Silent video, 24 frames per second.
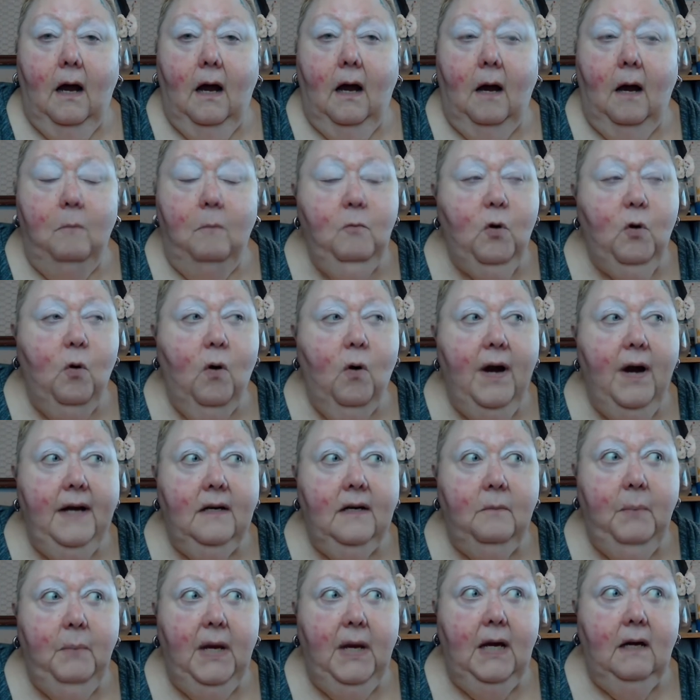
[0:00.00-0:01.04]
I'm going
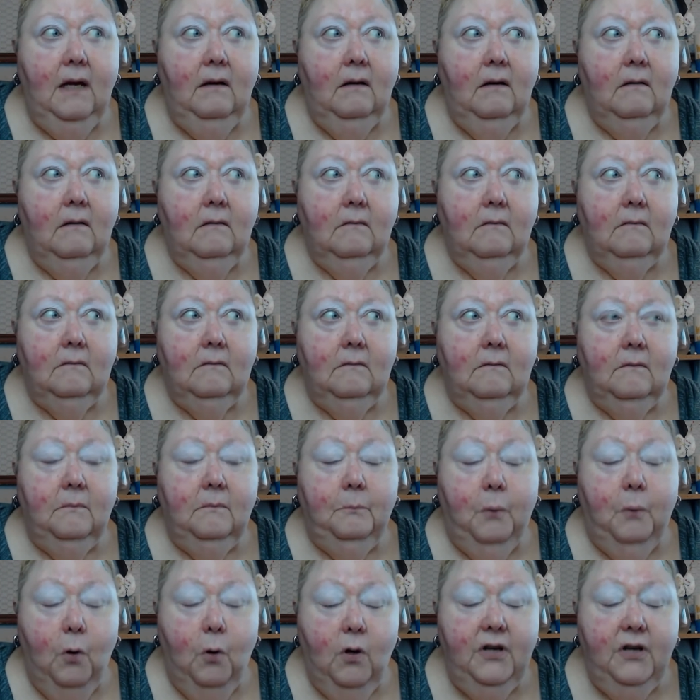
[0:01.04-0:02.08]
to be
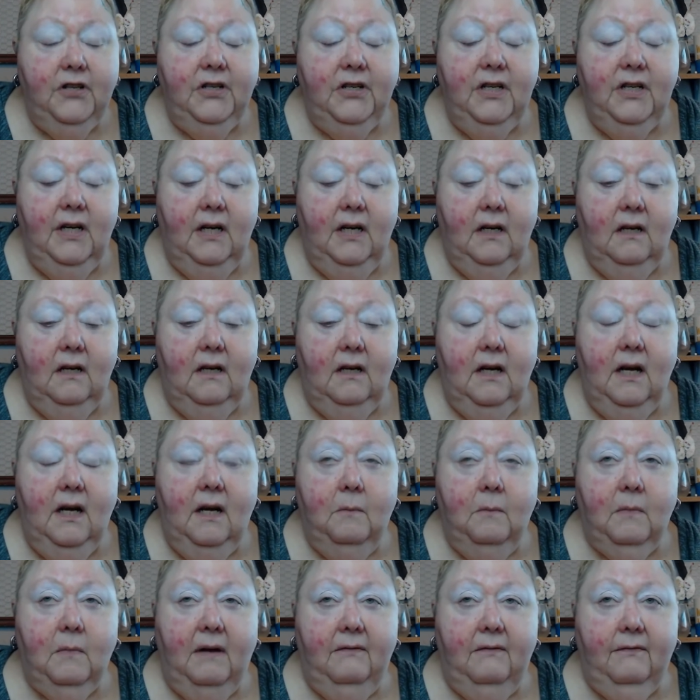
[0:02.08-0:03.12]
pushing to
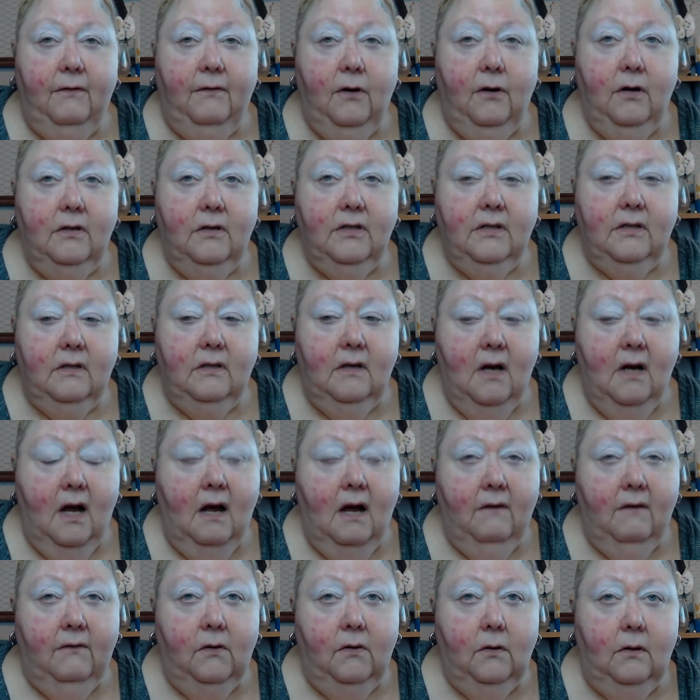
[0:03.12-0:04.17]
get my first
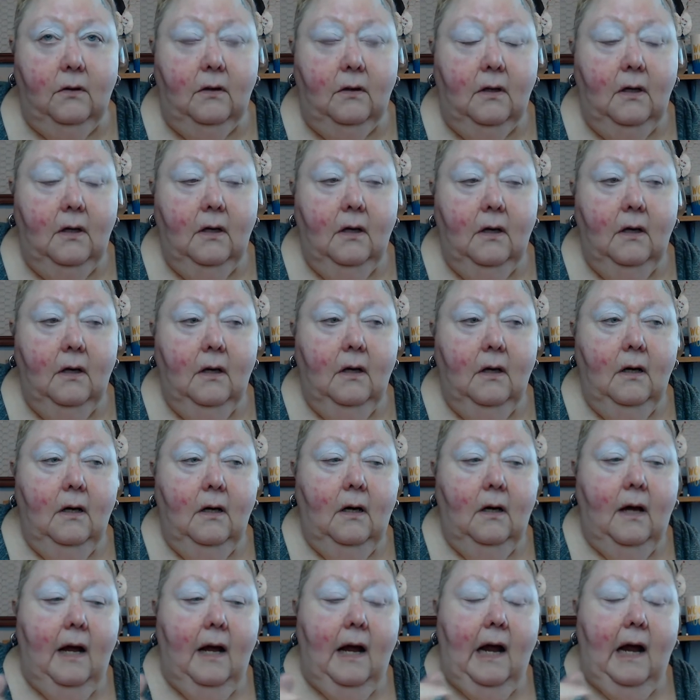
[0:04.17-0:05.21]
novel
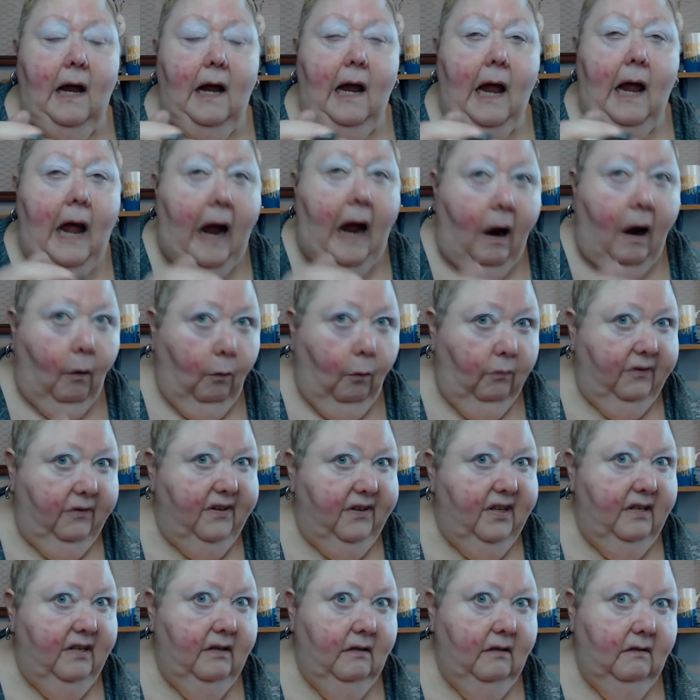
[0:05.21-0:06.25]
out